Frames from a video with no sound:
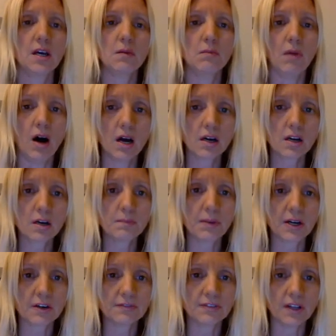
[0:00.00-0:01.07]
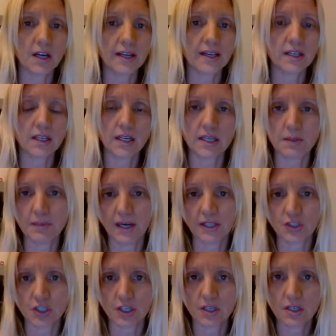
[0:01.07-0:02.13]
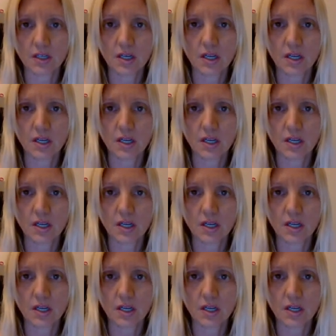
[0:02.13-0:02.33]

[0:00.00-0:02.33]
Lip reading: monarch butterfly and honey badger.